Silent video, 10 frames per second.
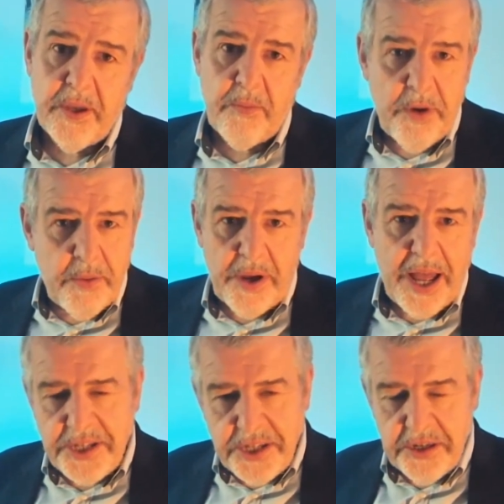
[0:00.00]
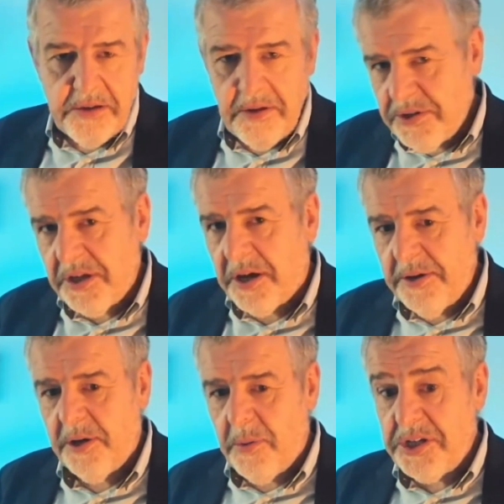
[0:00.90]
And we were asking those
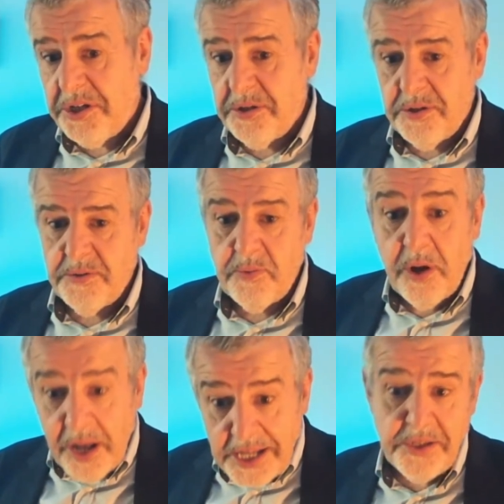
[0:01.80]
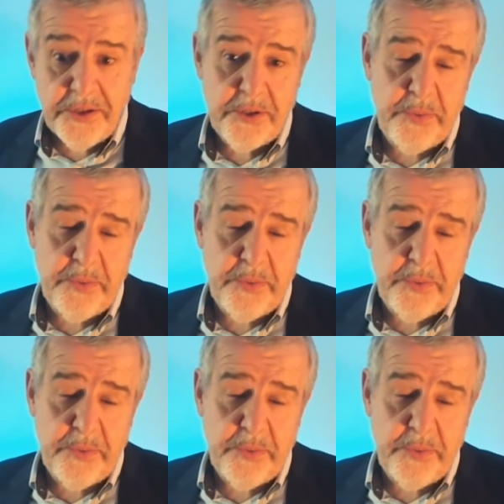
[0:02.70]
kind of questions. What lessons